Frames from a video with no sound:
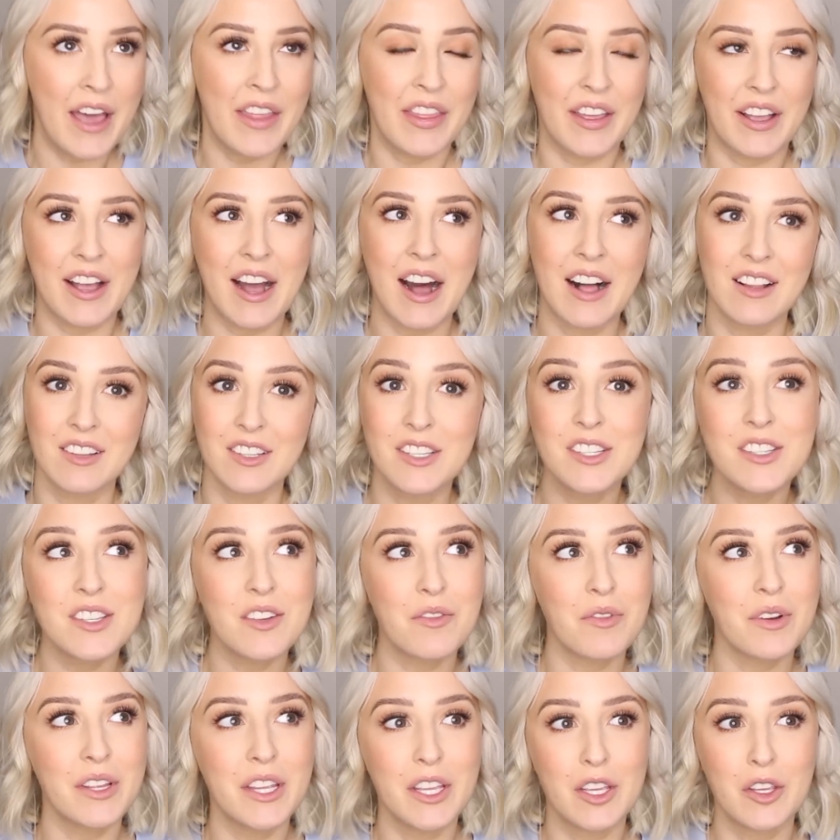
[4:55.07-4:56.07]
The colours
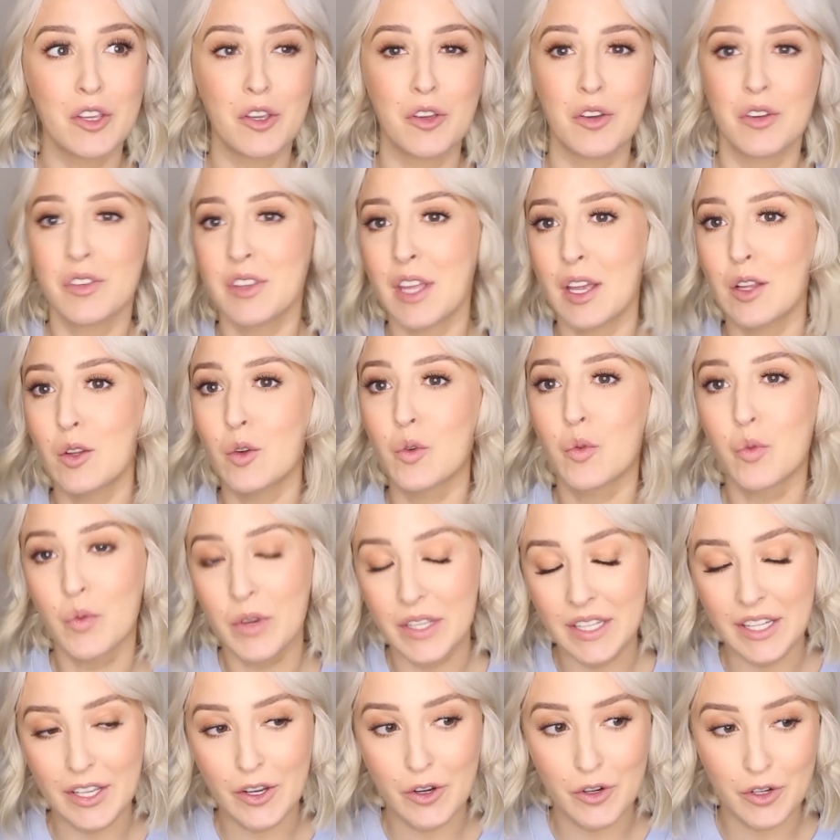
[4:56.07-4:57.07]
are really cute, they look
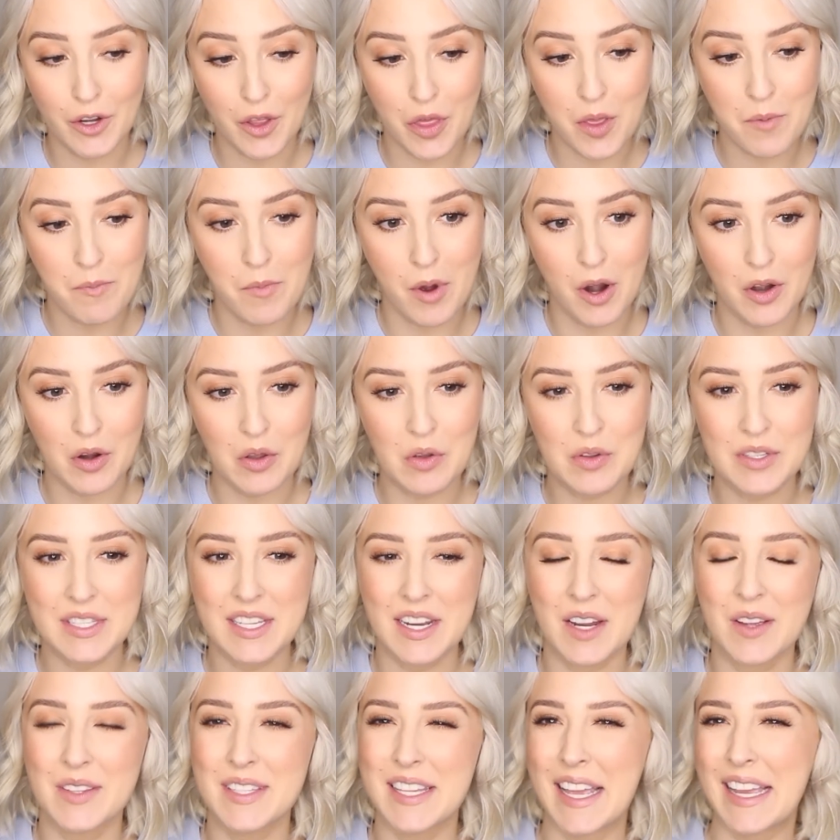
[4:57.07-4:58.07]
really good on the models
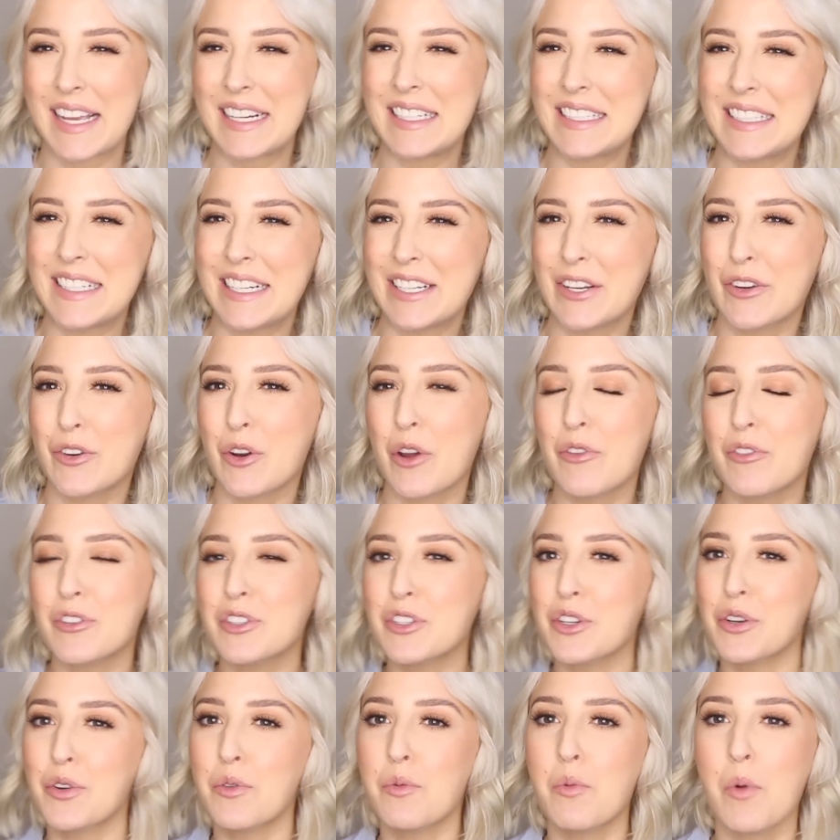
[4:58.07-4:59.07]
and I was like oh I don't know if
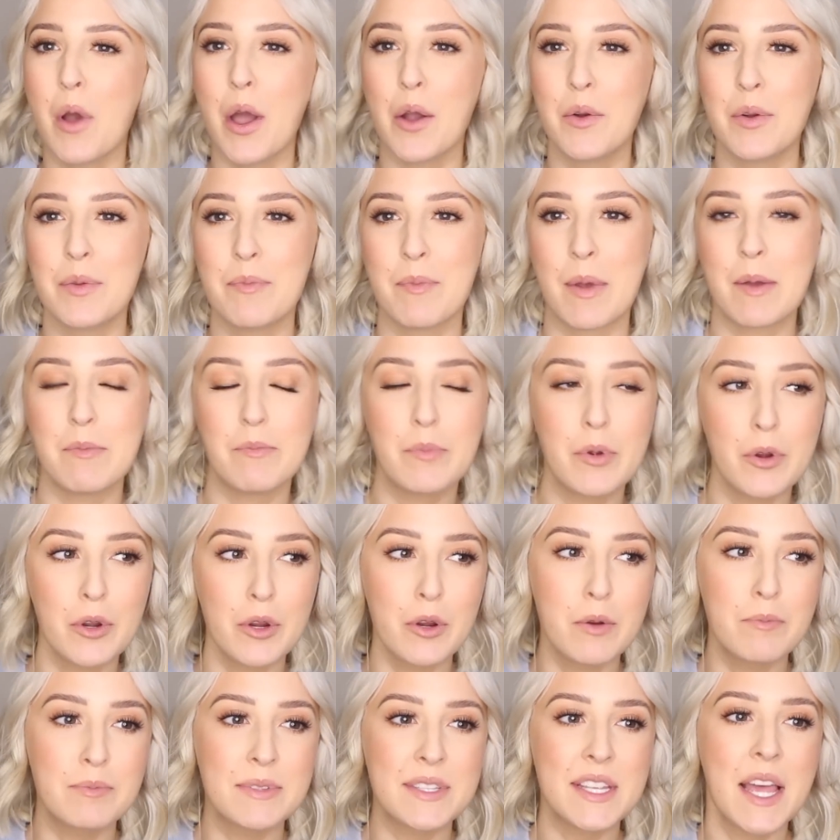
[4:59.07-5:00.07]
it's going to work with my
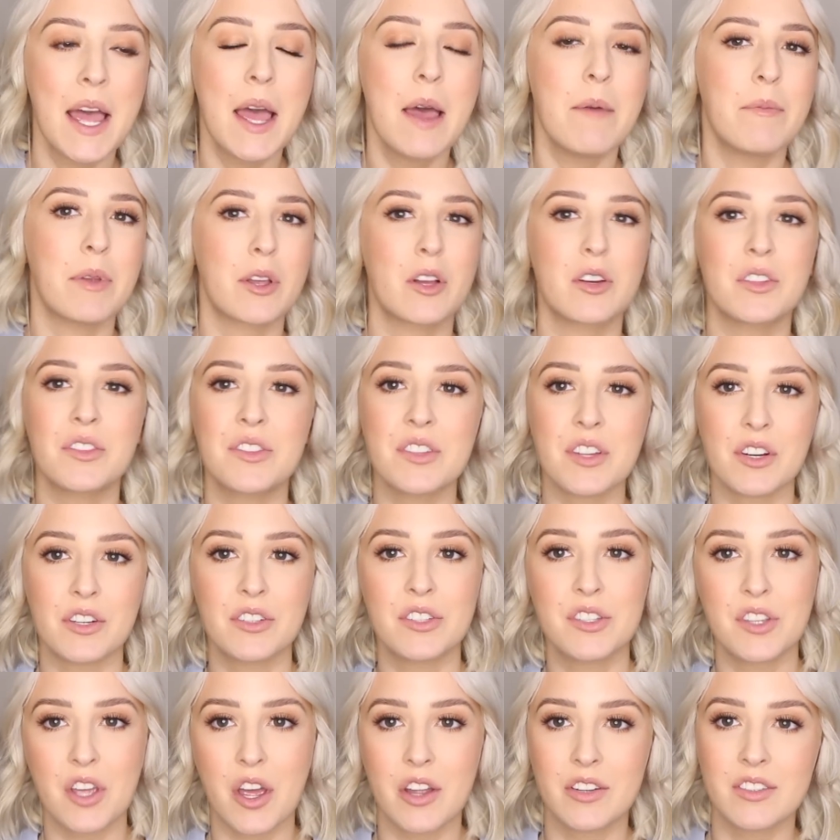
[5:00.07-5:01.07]
boobs because there are
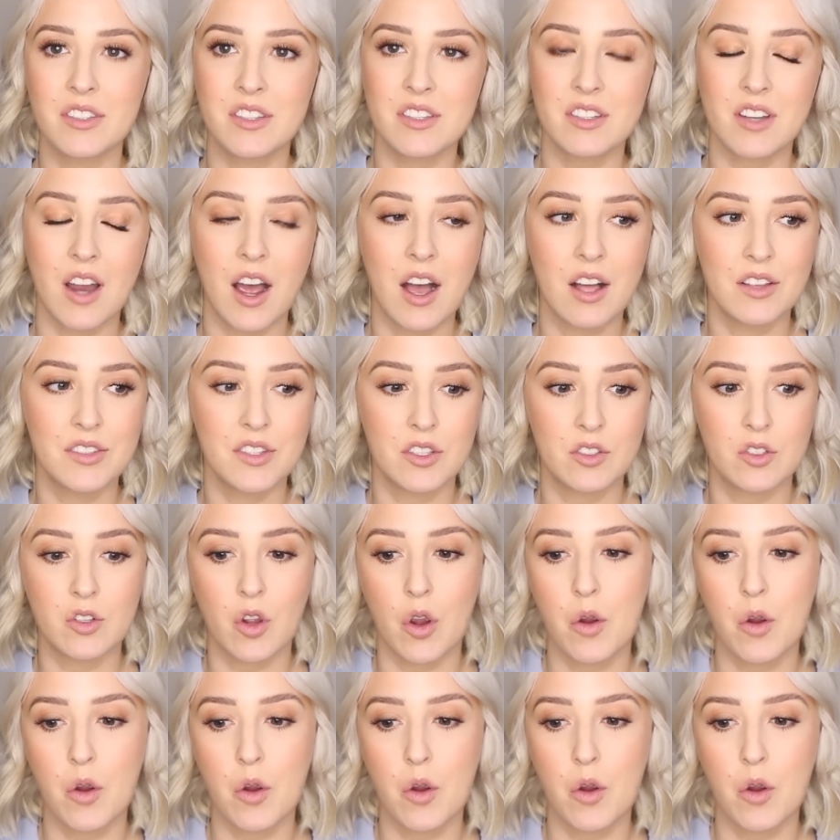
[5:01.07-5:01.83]
certain styles that